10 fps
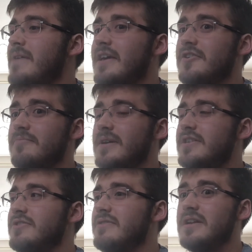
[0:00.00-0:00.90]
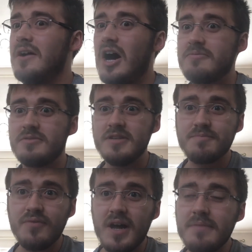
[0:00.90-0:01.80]
they could be doing an Optimus
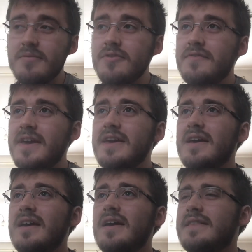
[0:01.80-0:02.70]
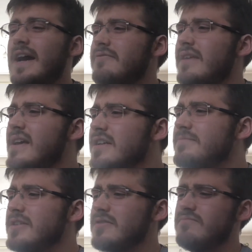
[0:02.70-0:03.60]
Prime movie? Now, there has
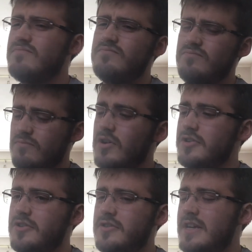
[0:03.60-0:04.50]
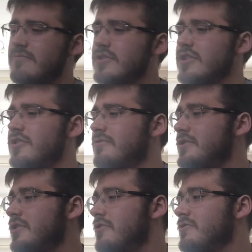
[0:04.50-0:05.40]
been there wasn't no
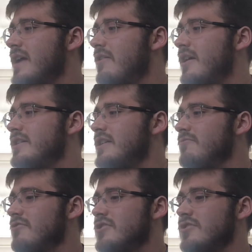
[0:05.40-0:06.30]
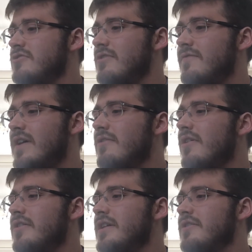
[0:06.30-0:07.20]
news. Now, I didn't want to do a video
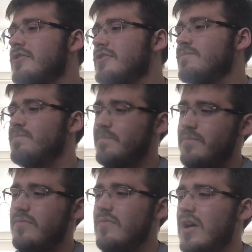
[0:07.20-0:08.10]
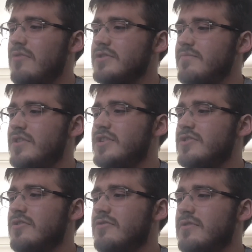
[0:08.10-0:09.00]
on it because I wasn't pretty
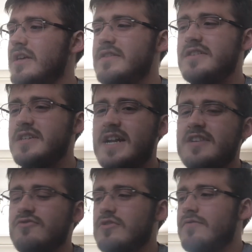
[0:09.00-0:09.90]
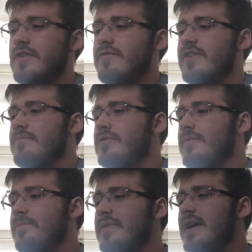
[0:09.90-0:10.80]
sure is this an actual confirmed thing, but